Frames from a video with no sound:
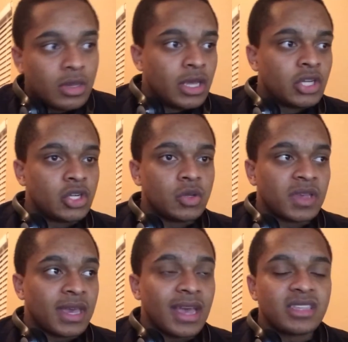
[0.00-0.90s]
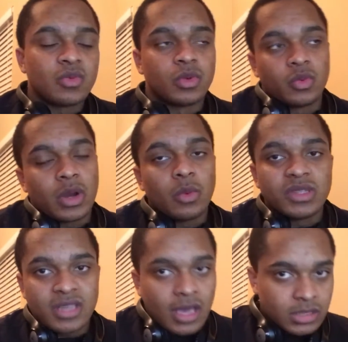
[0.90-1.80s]
issues, I guess. What I
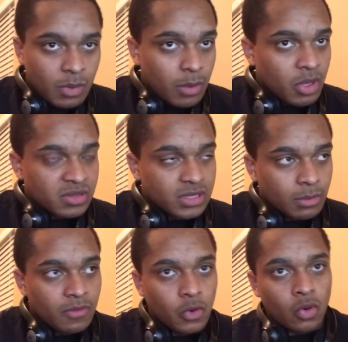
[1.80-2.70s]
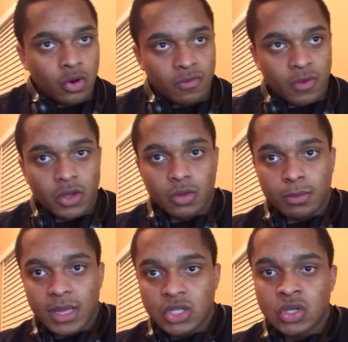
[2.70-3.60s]
would say is maybe on some of your volume
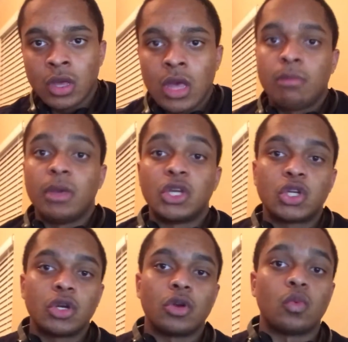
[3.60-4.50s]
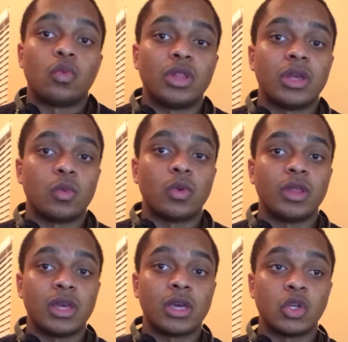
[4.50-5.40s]
bench, make sure you're really,
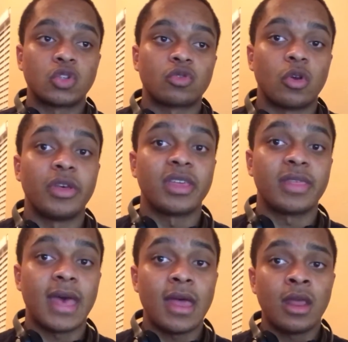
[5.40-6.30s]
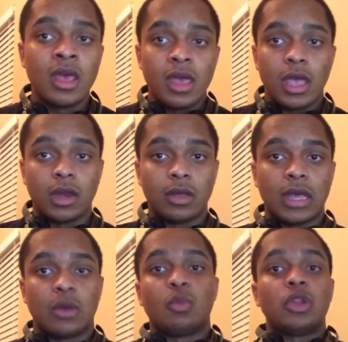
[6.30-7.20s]
really controlling that.
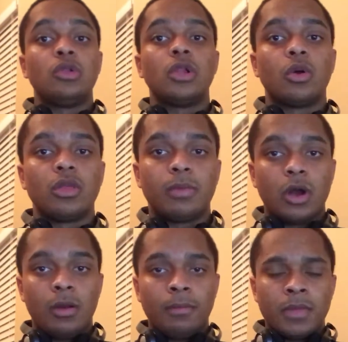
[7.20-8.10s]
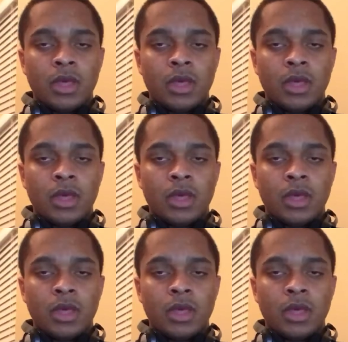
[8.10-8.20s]
And when you lower the bar